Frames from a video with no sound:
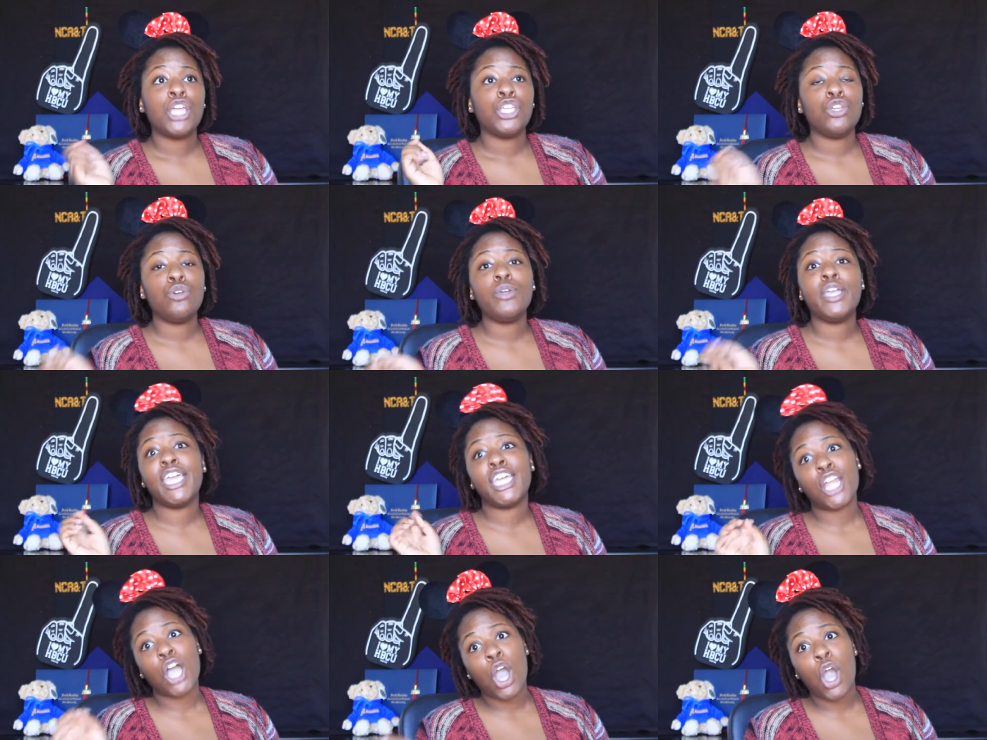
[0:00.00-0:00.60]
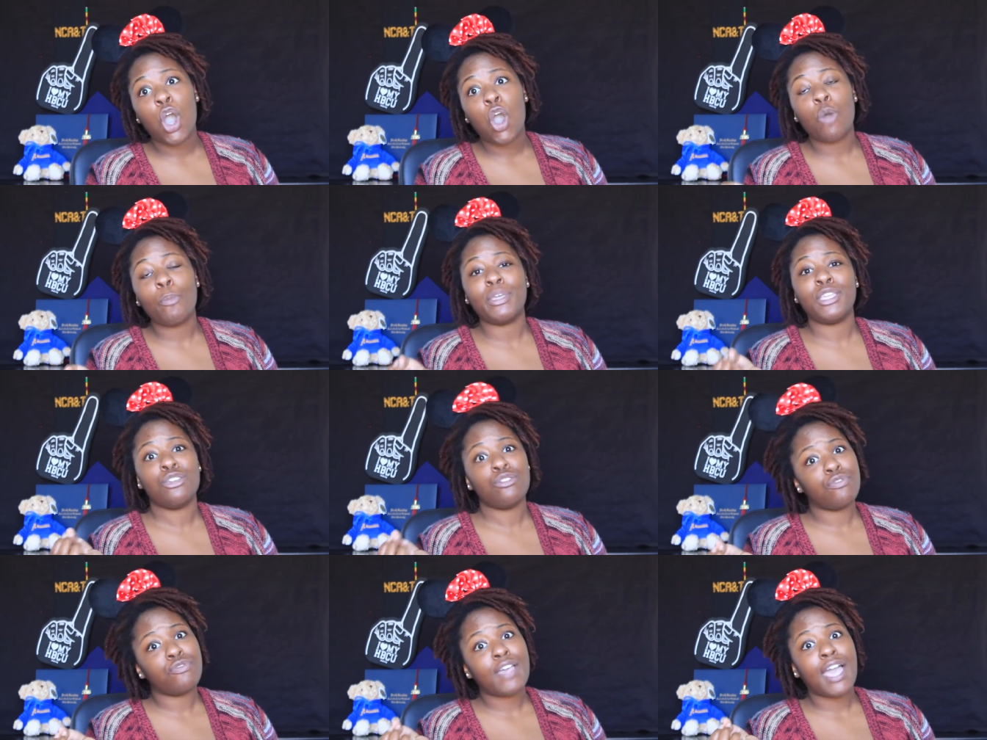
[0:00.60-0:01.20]
You get home
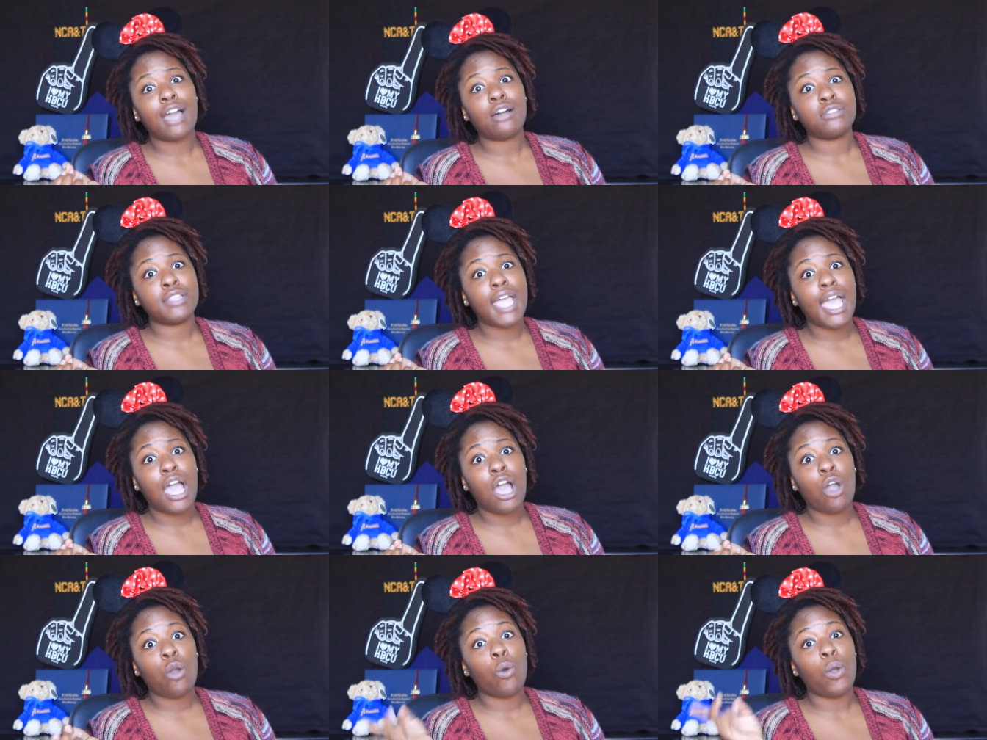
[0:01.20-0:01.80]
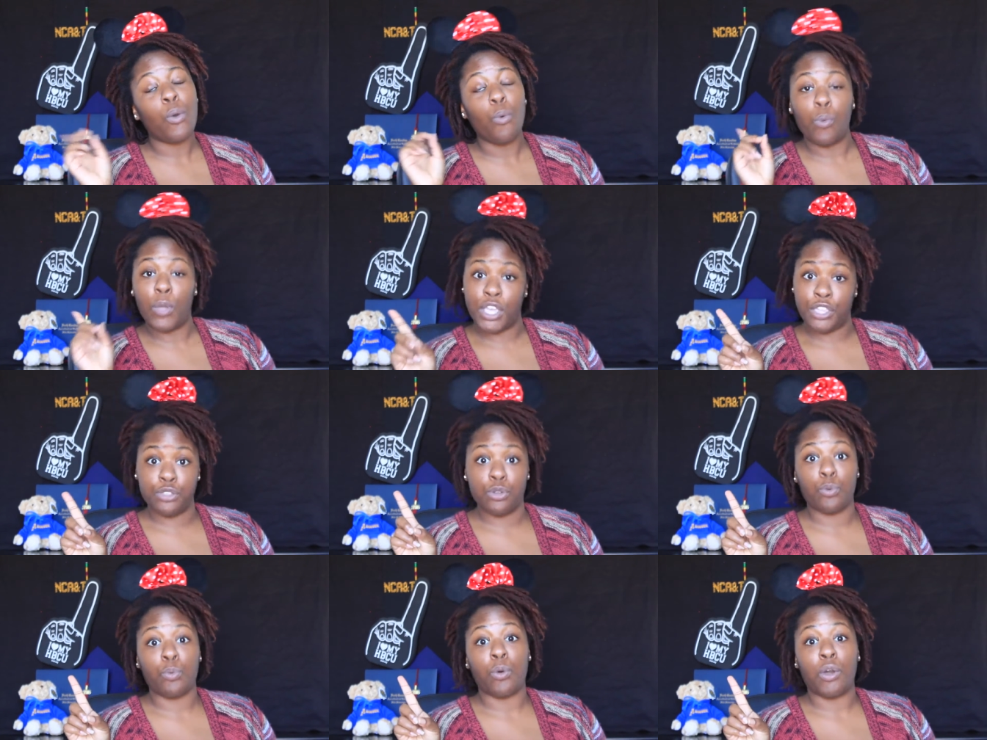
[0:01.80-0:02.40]
and you found out either